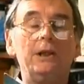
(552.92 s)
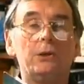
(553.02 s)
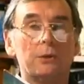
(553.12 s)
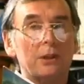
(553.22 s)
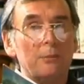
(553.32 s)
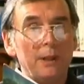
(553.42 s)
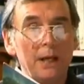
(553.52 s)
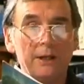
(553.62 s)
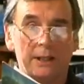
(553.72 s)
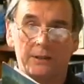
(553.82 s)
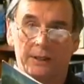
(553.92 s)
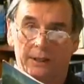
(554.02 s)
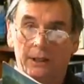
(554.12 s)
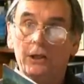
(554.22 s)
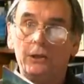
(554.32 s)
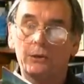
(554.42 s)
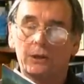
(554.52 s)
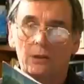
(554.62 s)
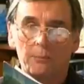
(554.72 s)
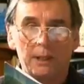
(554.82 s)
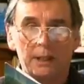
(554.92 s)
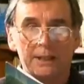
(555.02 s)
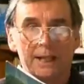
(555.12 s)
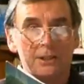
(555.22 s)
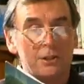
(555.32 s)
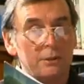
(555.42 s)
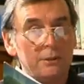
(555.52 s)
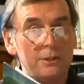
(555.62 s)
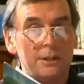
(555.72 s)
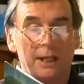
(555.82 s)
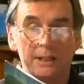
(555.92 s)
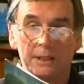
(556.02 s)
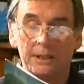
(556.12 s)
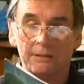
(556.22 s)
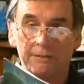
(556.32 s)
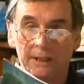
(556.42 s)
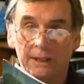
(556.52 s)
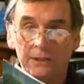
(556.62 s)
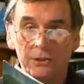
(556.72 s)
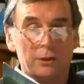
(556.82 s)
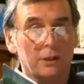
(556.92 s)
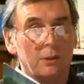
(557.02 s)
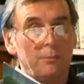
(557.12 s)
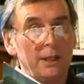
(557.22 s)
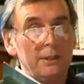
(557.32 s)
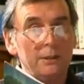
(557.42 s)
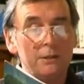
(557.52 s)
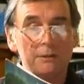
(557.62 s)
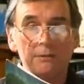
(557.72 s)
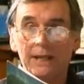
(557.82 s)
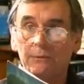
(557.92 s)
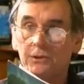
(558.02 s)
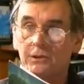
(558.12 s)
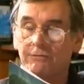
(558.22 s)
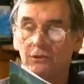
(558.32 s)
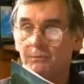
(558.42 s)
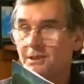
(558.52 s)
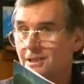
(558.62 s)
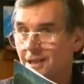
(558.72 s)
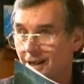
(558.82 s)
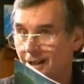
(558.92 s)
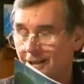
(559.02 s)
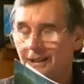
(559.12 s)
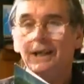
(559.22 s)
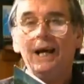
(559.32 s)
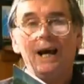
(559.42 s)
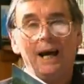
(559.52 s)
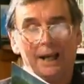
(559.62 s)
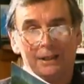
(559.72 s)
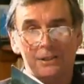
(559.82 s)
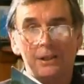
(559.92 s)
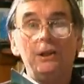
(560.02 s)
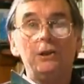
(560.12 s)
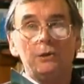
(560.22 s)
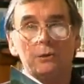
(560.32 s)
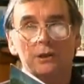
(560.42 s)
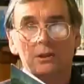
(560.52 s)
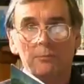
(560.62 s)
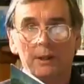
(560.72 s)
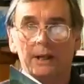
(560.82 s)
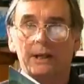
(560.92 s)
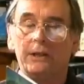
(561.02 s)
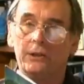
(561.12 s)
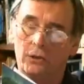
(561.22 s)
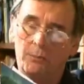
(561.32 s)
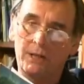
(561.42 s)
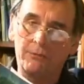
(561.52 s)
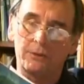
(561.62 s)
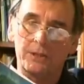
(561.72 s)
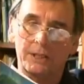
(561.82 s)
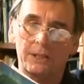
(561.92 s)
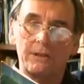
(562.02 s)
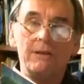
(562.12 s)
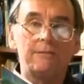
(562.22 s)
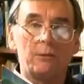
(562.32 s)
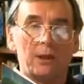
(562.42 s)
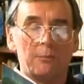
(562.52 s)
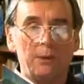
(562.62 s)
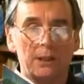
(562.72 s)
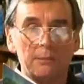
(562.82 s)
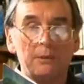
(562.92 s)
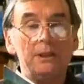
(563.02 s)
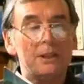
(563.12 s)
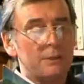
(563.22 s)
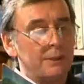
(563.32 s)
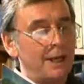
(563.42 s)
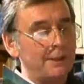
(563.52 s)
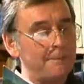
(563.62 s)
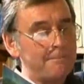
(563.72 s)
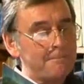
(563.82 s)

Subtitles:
you can compare anything. You can compare the attitudes, the ideas, the feelings. You can compare the use of language, the form and style, and you can compare your preferences for 1 poem to another.